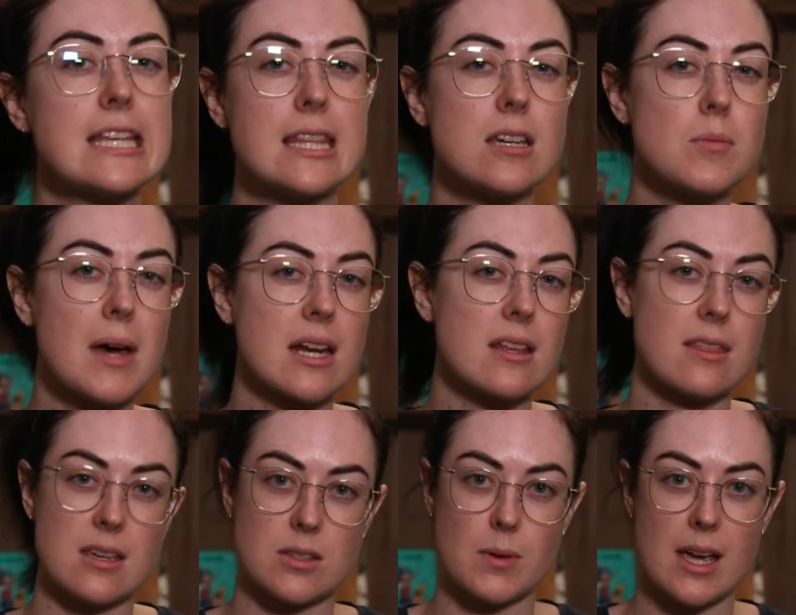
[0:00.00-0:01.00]
Think about it
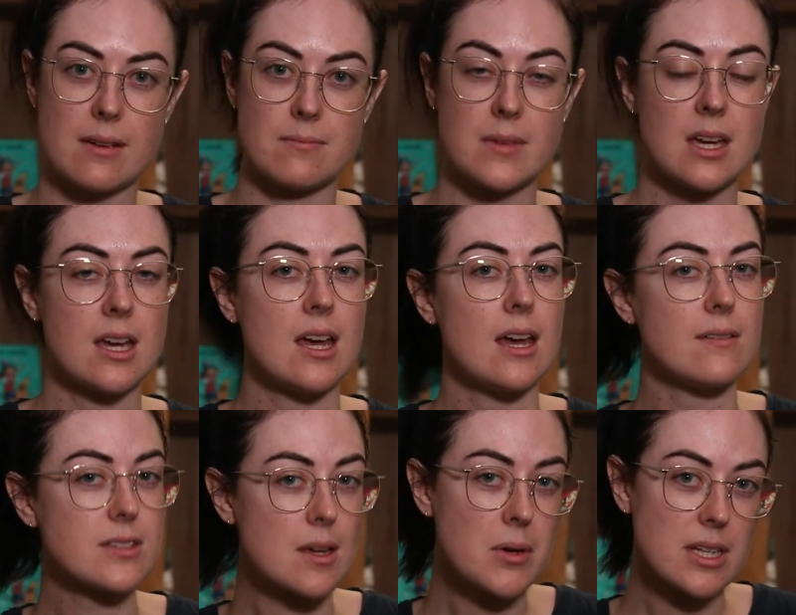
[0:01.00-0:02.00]
this way. If
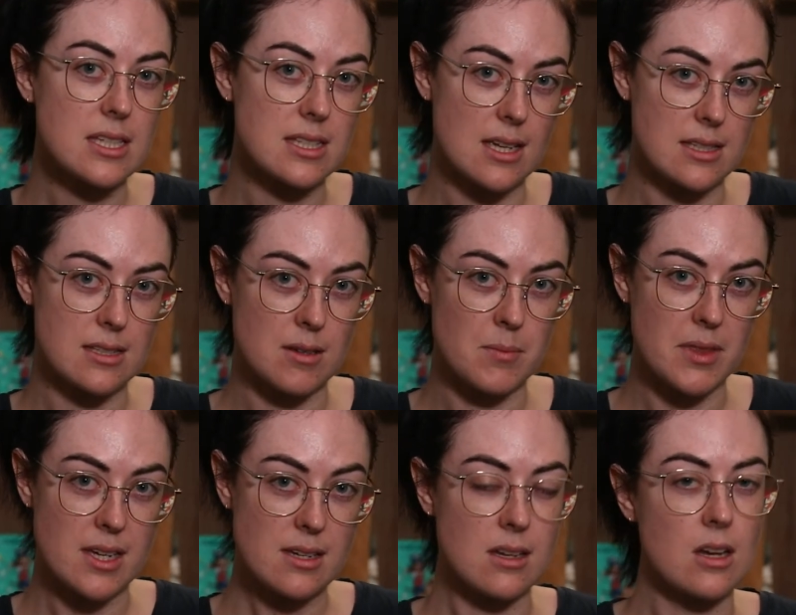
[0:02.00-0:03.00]
somebody says
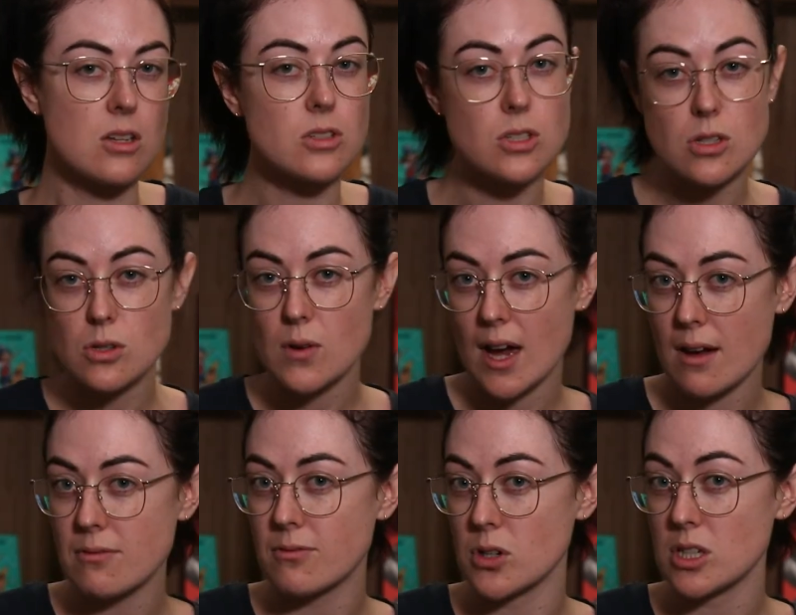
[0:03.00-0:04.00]
something, do you
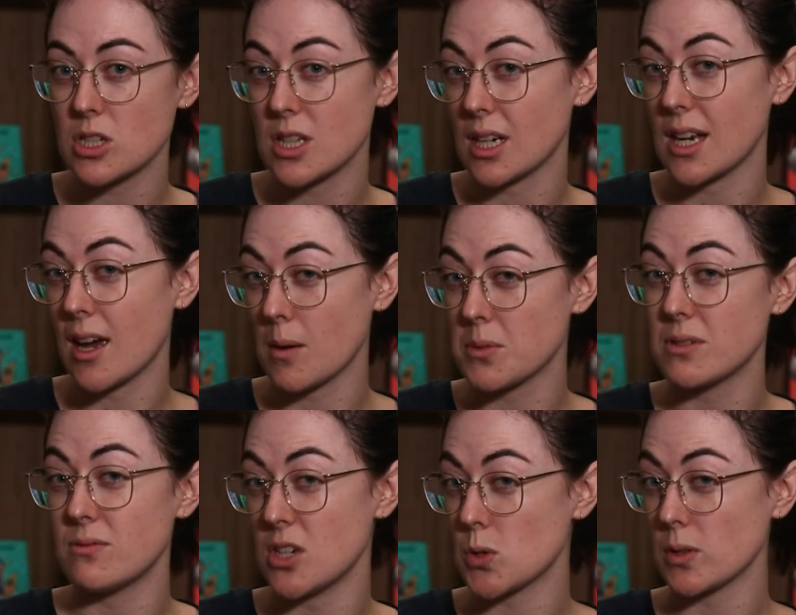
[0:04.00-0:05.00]
have footage that can help to
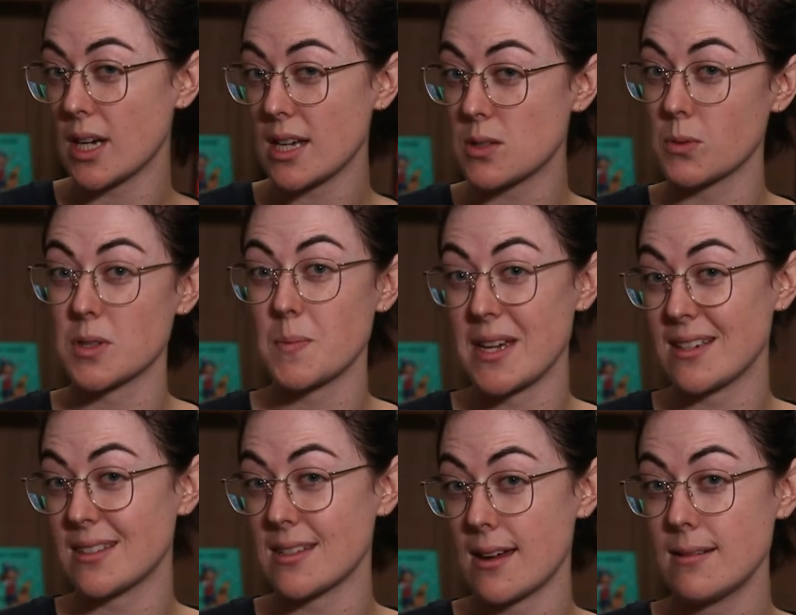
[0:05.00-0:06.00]
visualize what's being
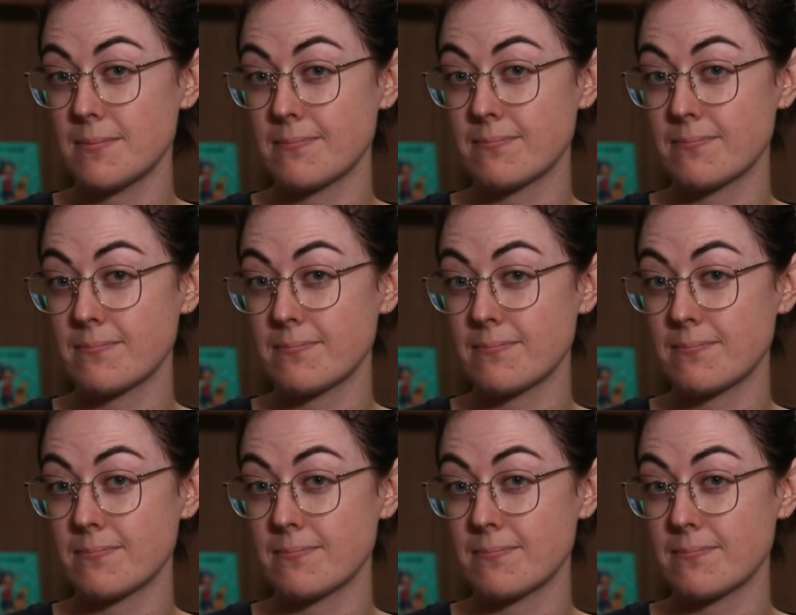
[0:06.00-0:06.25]
said?